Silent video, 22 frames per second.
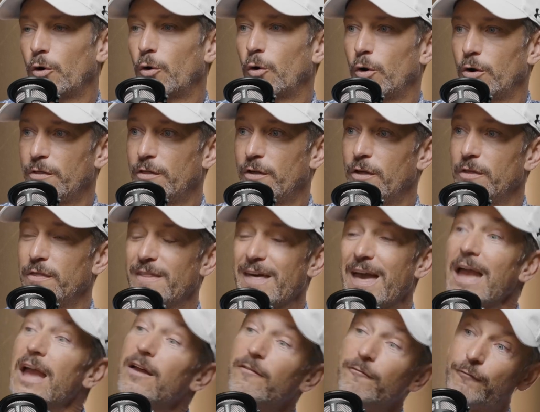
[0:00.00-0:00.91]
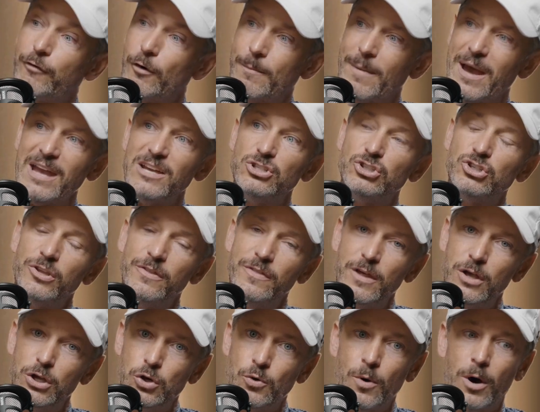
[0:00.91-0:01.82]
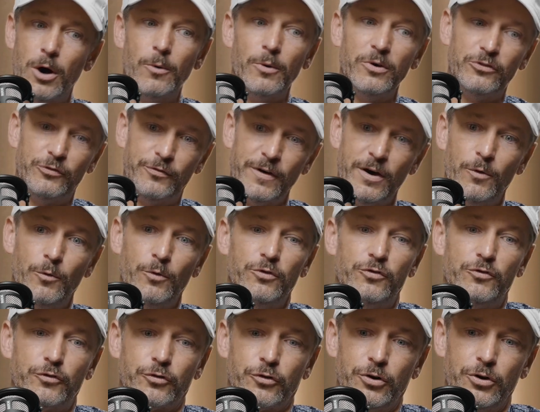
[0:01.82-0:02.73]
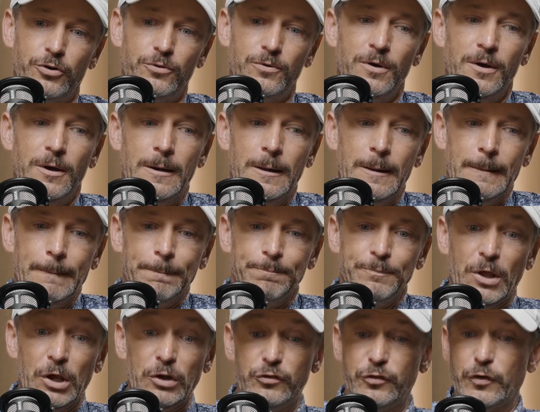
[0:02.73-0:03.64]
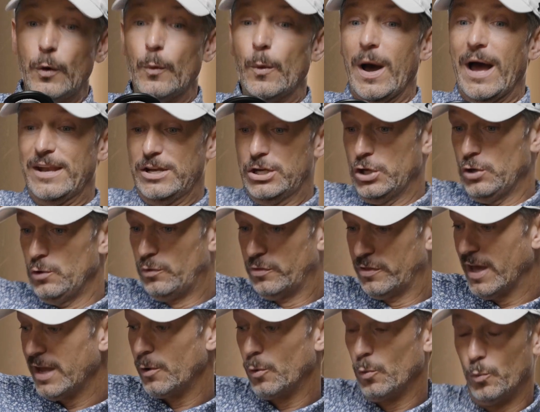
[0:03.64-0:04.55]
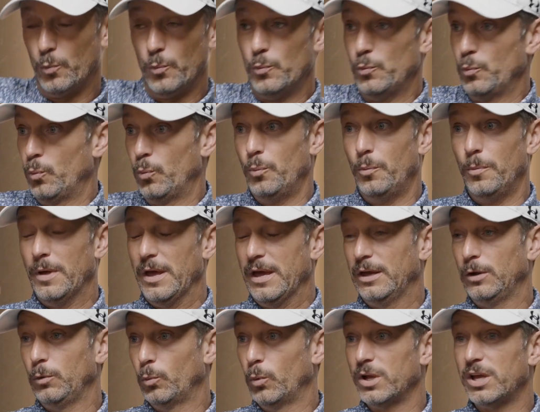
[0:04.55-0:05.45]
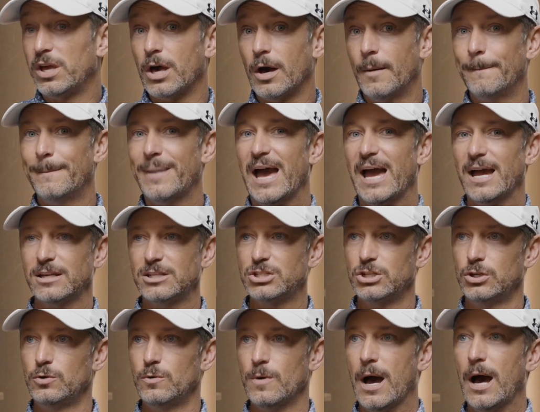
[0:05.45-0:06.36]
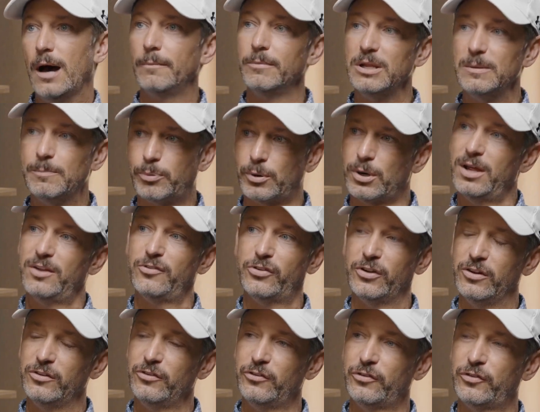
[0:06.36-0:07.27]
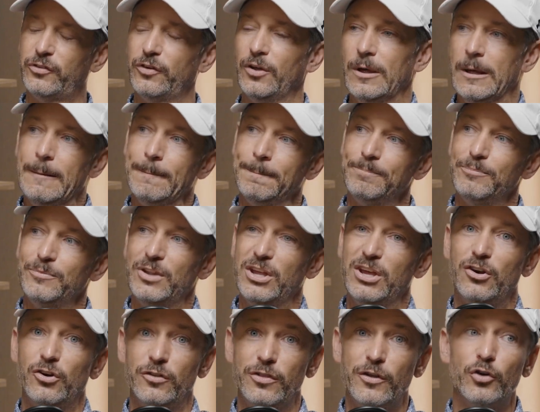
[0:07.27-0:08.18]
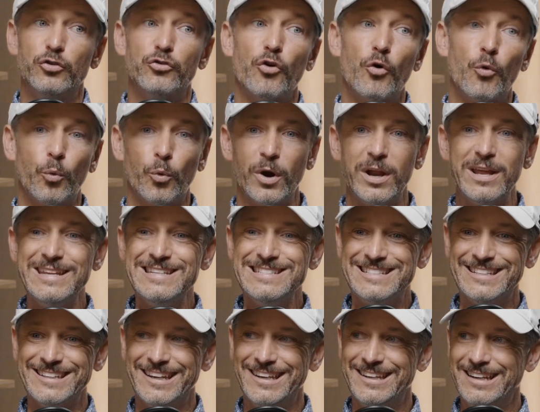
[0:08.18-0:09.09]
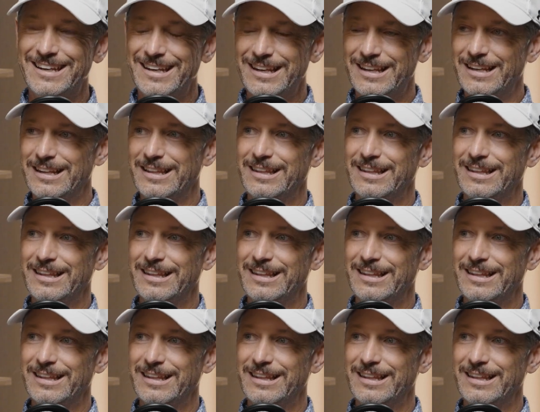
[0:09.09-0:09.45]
Or the information that you always felt was true. And so I do think we come back to omnipresence. There's a reason